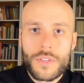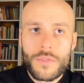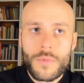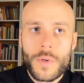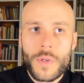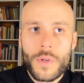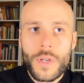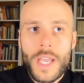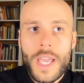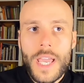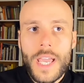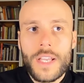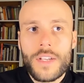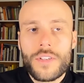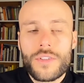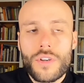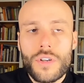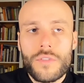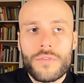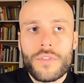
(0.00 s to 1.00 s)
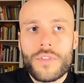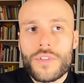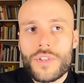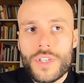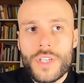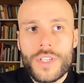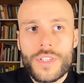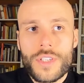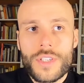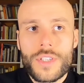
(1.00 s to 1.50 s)
the one who hands over
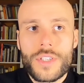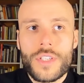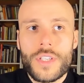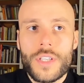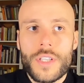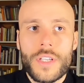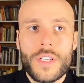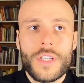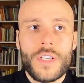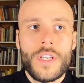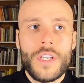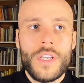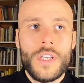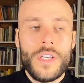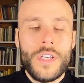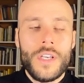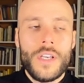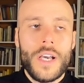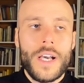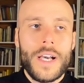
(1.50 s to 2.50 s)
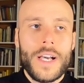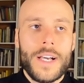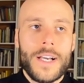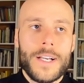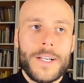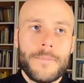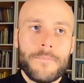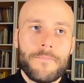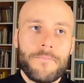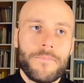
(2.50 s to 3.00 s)
Jesus to
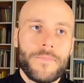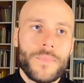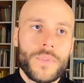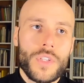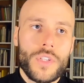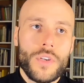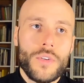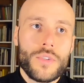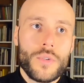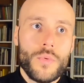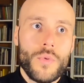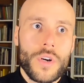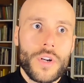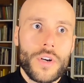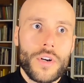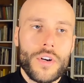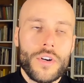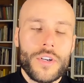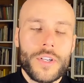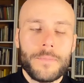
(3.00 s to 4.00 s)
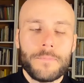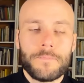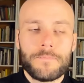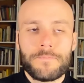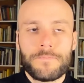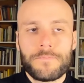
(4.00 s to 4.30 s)
those who want to hurt him.